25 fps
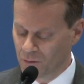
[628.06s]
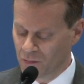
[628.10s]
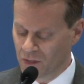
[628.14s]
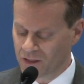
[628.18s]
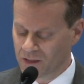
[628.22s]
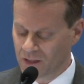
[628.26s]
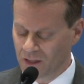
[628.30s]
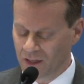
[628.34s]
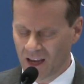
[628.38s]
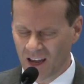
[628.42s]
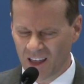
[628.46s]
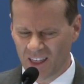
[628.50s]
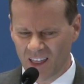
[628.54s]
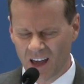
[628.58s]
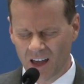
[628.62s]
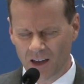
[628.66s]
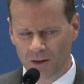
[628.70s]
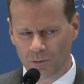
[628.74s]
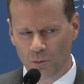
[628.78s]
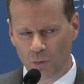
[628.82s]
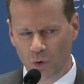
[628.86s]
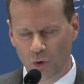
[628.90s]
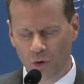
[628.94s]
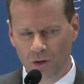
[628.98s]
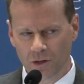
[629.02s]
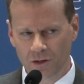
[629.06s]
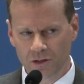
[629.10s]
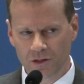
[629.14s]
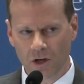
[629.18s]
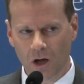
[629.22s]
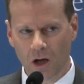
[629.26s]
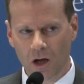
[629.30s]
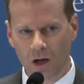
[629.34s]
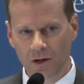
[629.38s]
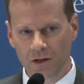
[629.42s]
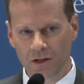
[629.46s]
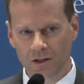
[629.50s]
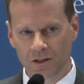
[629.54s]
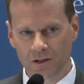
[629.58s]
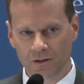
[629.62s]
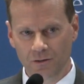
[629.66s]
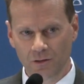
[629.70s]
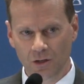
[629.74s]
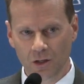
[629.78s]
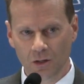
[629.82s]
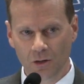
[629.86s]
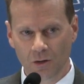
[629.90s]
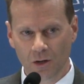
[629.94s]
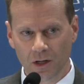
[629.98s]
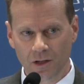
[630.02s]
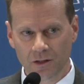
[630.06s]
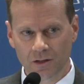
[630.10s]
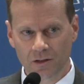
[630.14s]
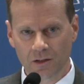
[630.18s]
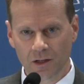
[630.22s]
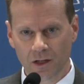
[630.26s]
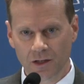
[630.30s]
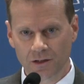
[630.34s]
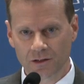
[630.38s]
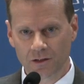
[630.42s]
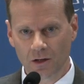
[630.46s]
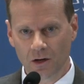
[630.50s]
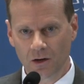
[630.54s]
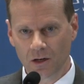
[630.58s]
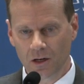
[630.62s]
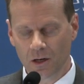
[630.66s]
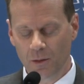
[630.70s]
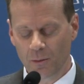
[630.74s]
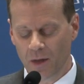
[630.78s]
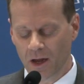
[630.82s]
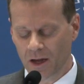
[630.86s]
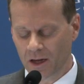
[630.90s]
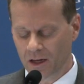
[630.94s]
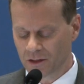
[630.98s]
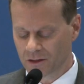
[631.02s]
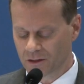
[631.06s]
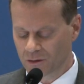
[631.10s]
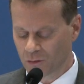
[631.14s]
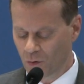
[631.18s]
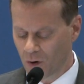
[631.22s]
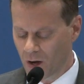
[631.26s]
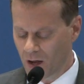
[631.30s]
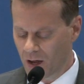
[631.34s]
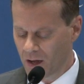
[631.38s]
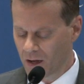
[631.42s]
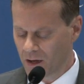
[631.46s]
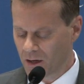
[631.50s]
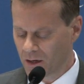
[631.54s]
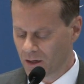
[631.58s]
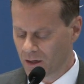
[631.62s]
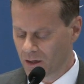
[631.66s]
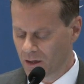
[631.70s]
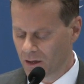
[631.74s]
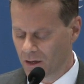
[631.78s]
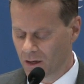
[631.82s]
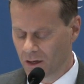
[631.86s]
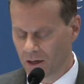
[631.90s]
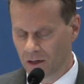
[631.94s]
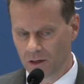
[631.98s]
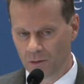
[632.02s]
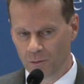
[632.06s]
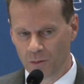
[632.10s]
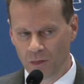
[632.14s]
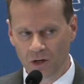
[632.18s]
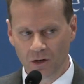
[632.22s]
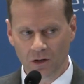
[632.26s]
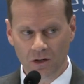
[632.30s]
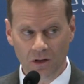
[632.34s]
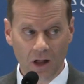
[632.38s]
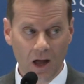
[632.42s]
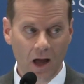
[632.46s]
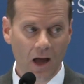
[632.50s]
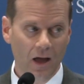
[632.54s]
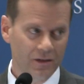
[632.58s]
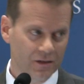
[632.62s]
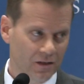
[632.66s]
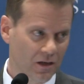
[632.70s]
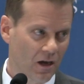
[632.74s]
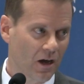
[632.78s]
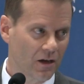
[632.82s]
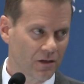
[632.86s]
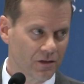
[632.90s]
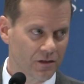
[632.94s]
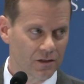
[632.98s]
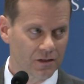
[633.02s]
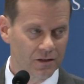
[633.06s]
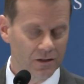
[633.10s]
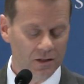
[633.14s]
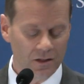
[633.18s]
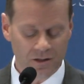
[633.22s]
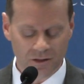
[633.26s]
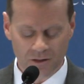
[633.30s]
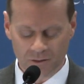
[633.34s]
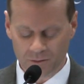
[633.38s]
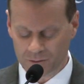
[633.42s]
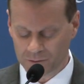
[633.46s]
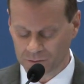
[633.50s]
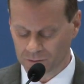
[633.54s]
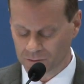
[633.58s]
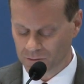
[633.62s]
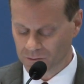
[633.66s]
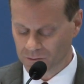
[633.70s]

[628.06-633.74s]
But today, that more jaundiced view has started to make its way into middle-class consciousness.